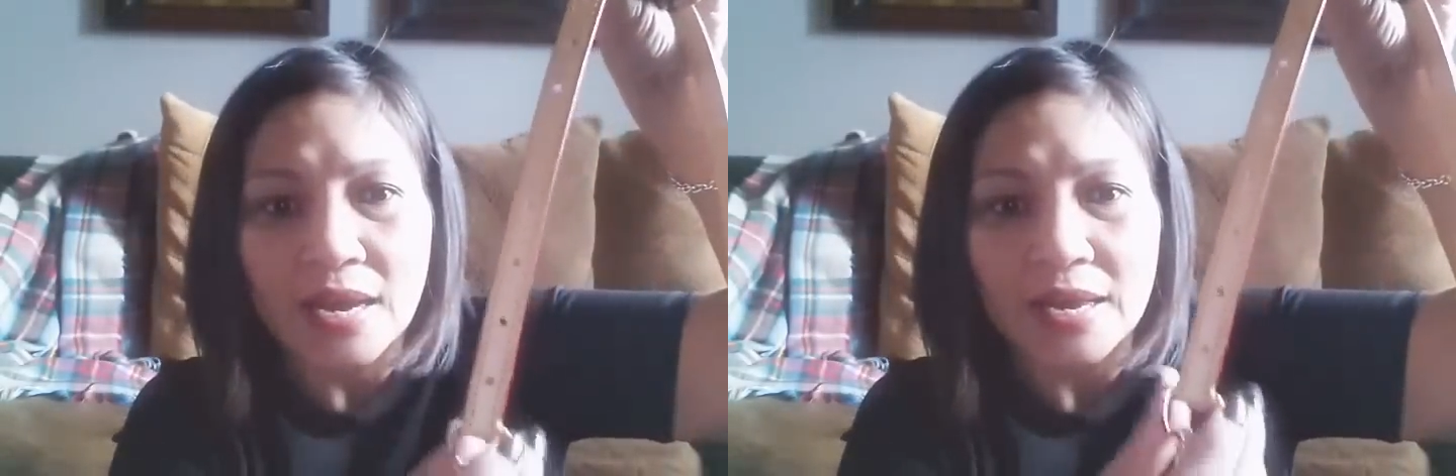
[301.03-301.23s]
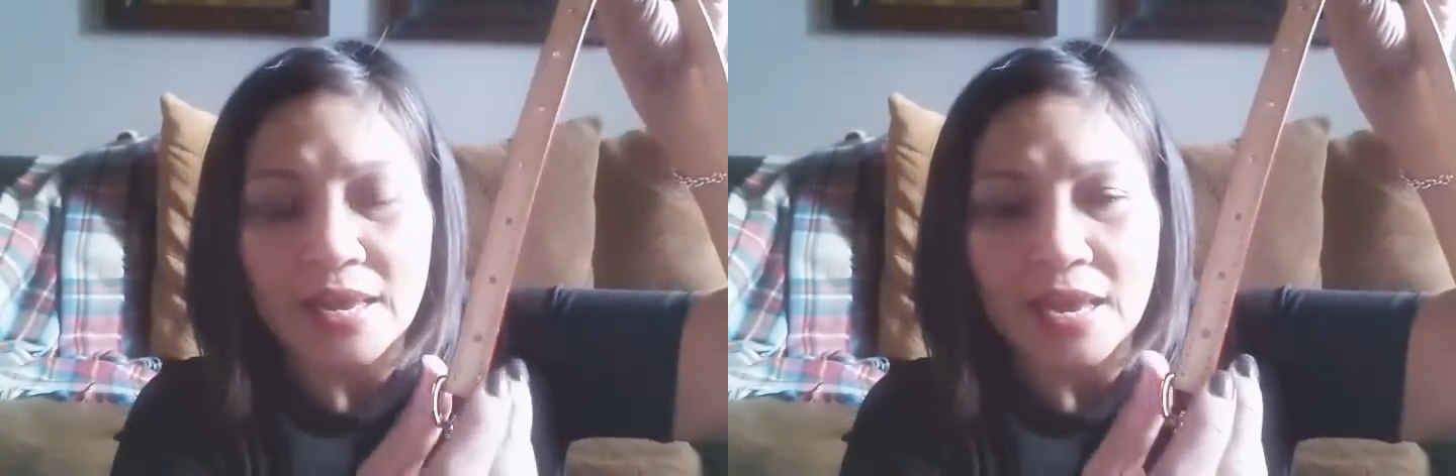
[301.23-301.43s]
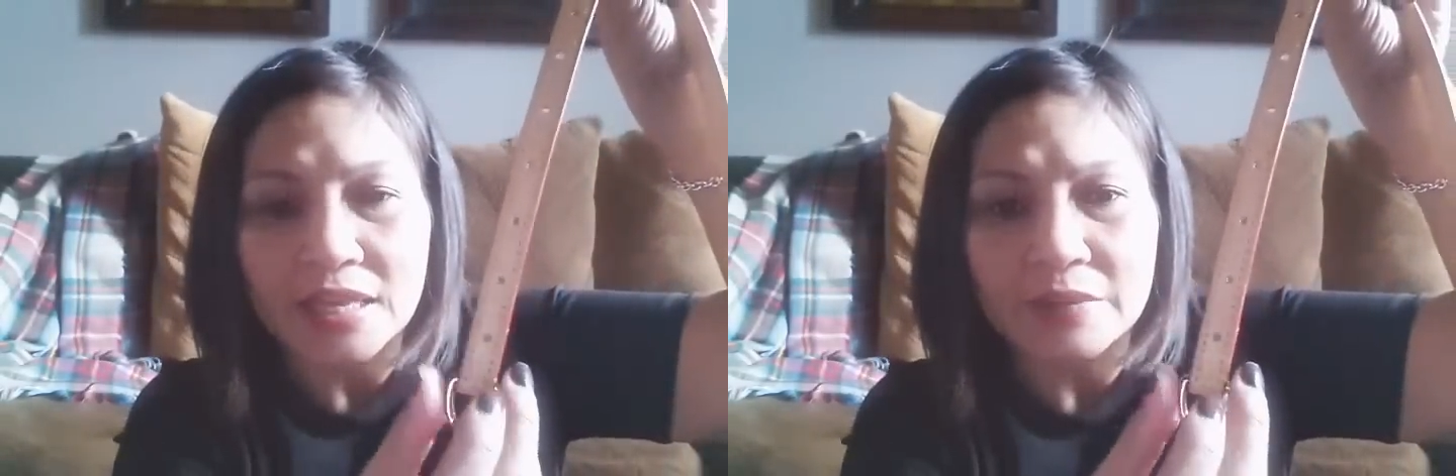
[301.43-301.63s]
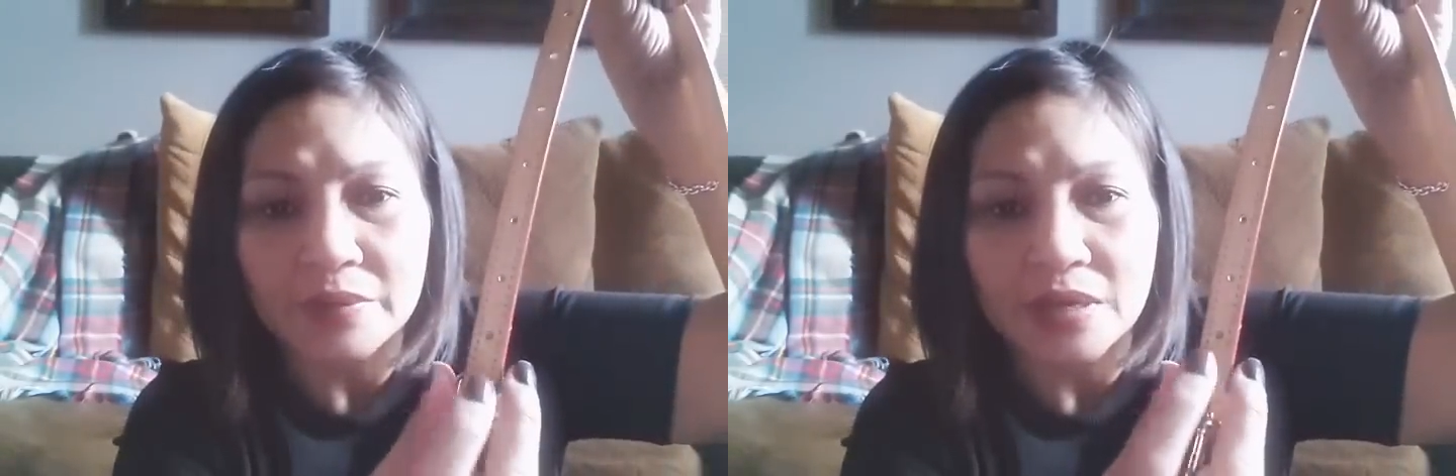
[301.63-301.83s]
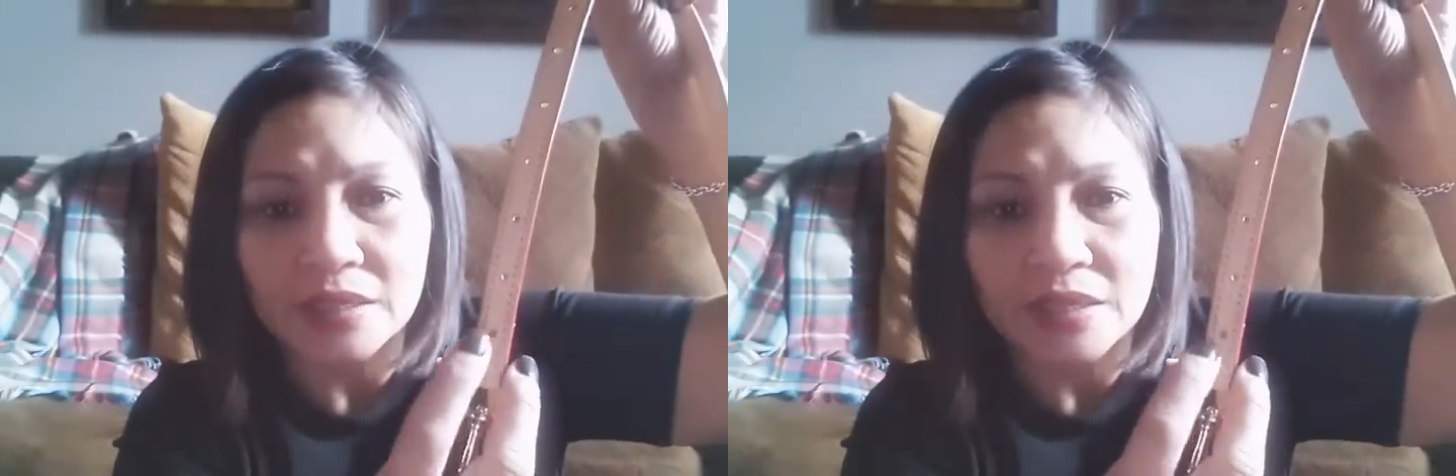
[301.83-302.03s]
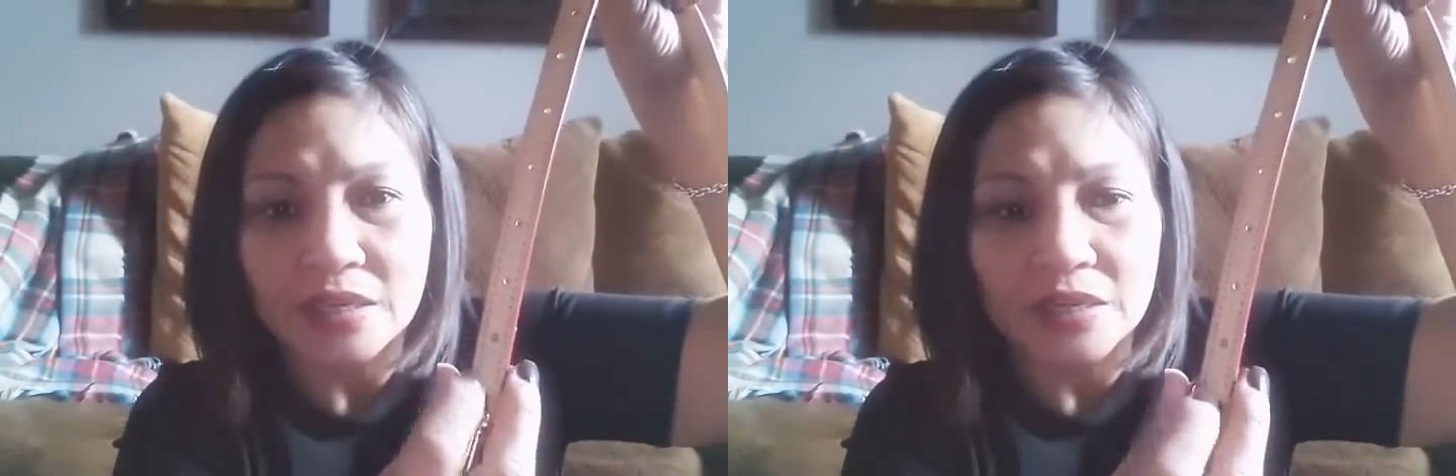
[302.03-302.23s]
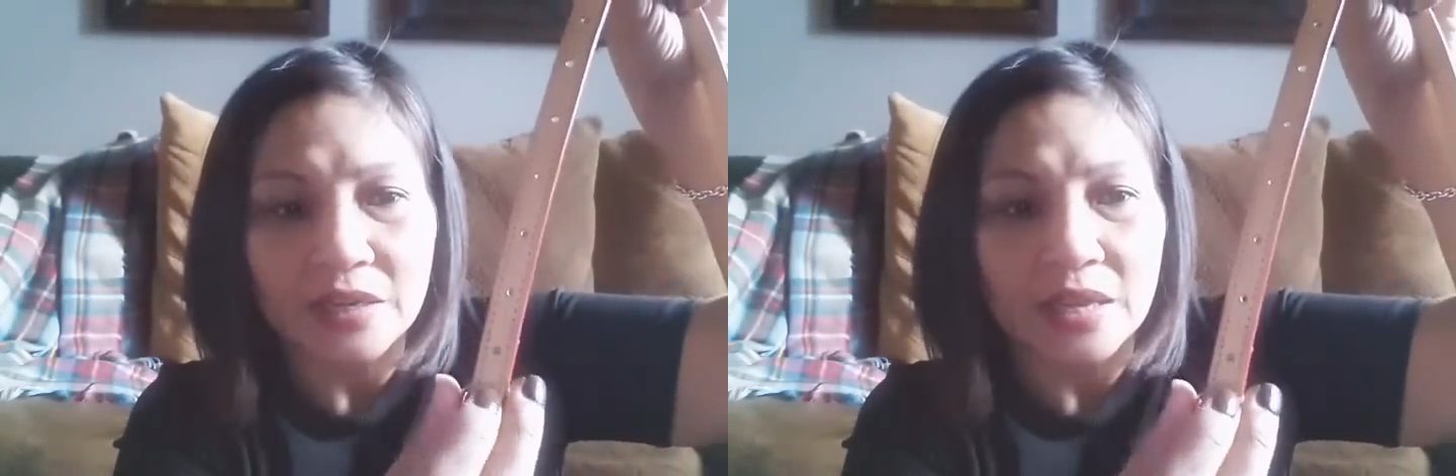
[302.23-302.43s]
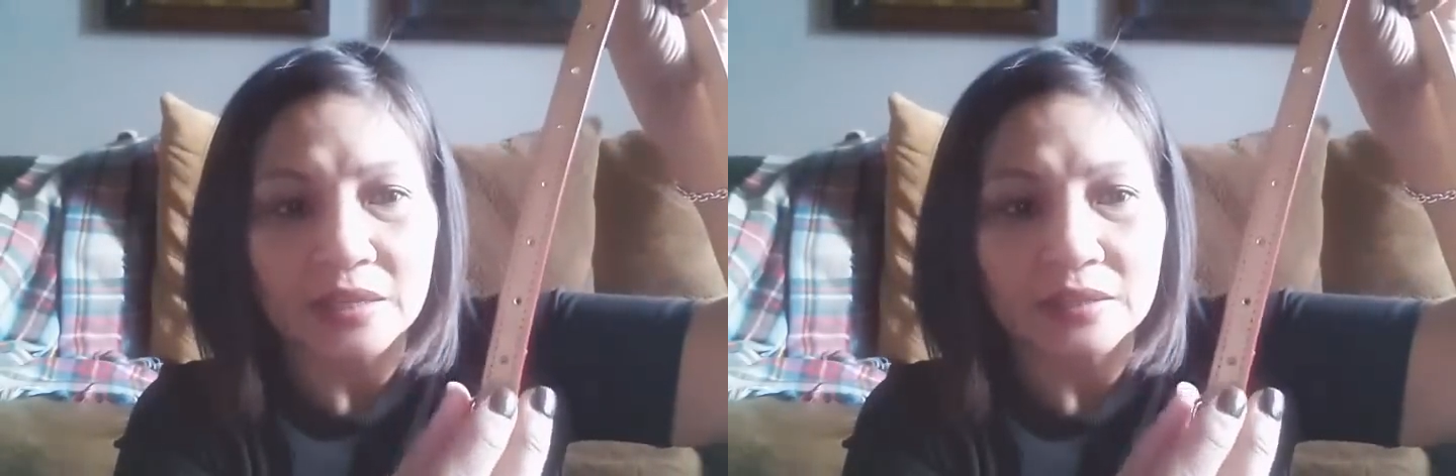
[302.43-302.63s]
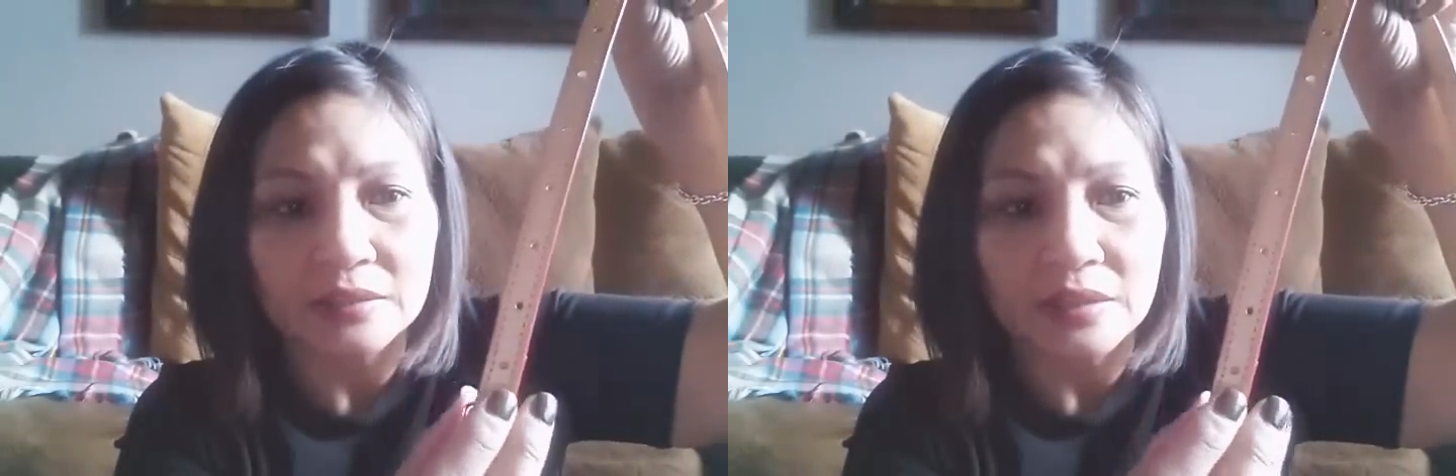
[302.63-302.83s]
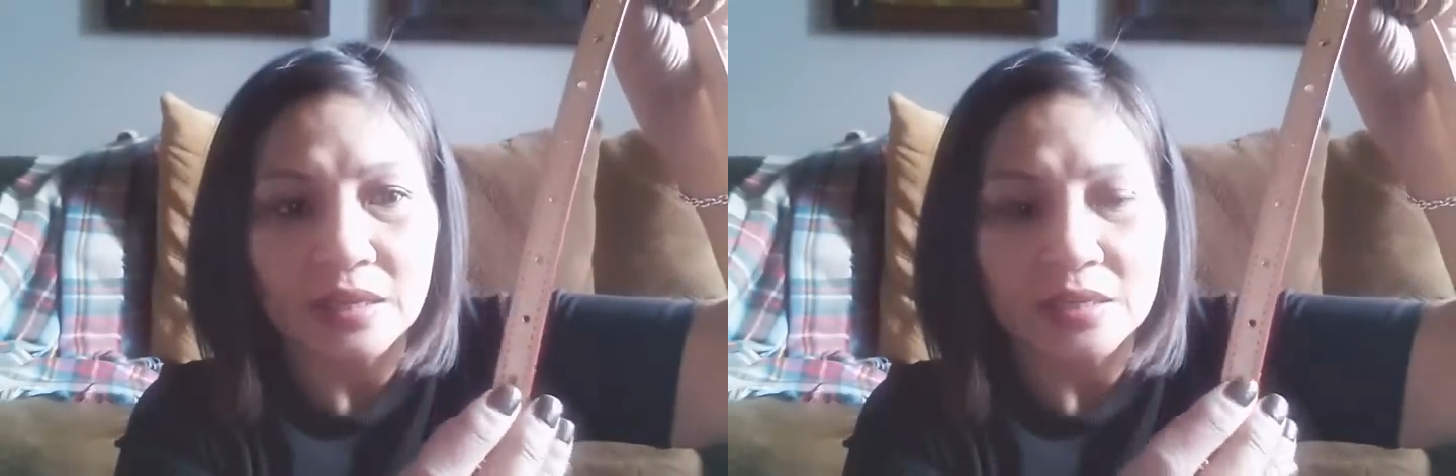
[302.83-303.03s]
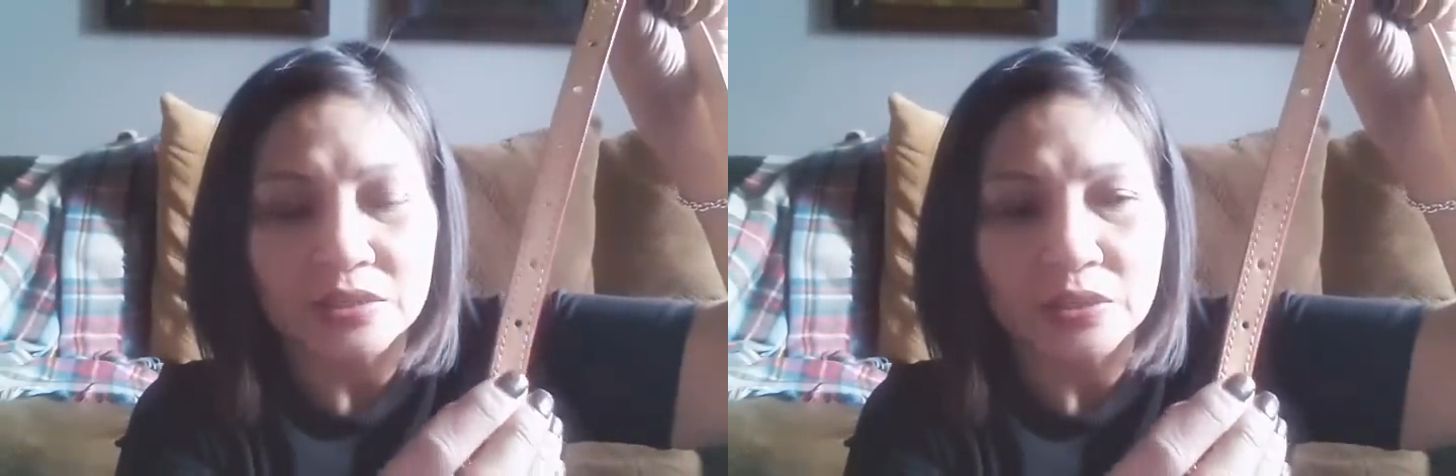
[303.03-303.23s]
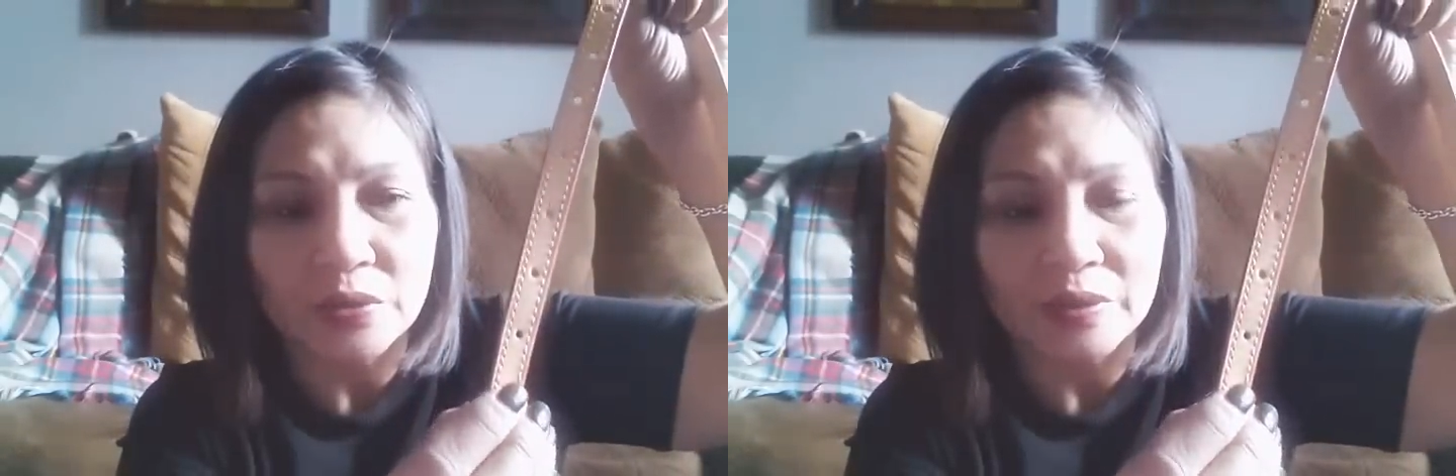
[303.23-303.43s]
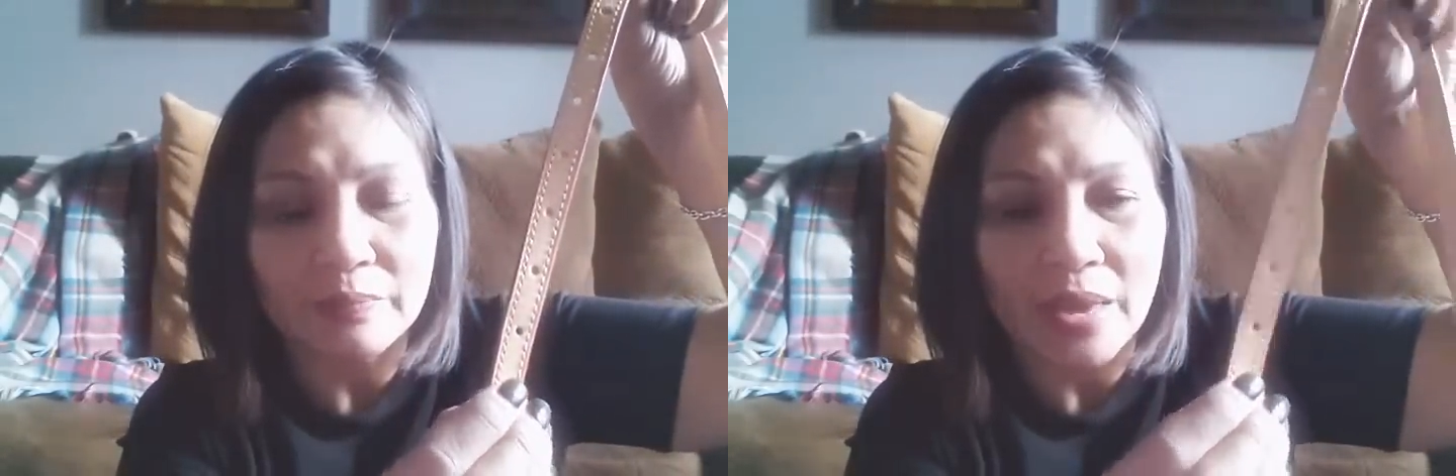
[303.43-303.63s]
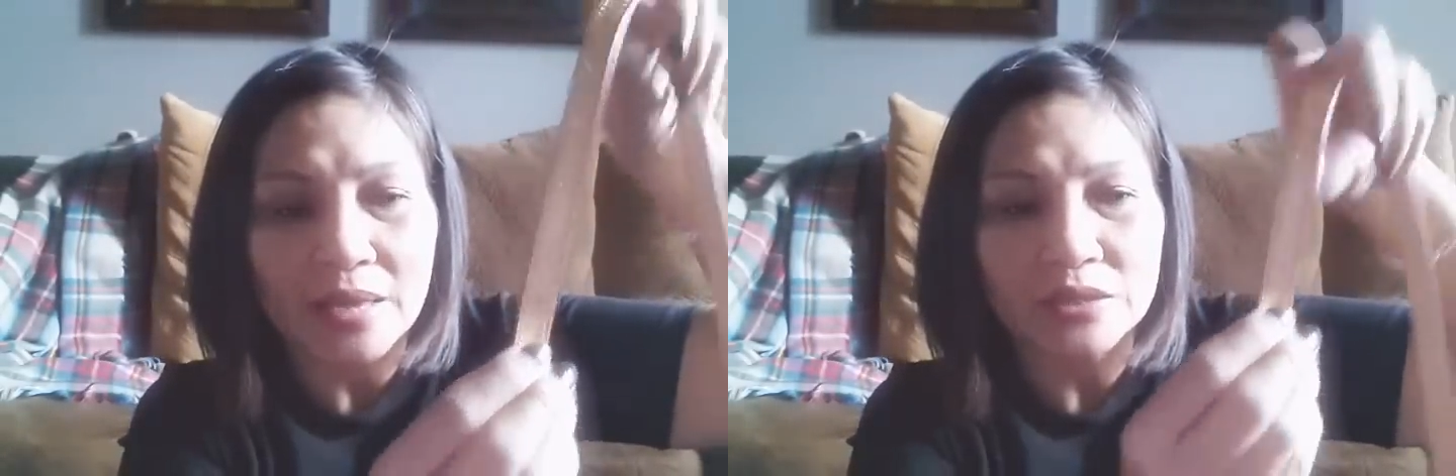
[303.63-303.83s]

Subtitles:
I had him cut here and kind of sew it back